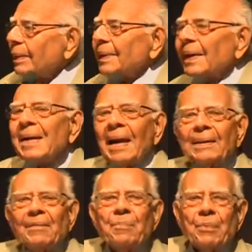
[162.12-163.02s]
They had not
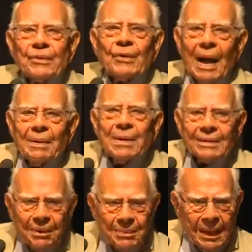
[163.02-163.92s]
even prescribed a
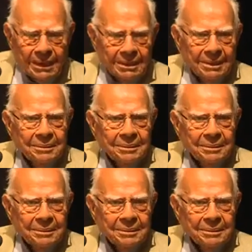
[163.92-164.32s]
subject.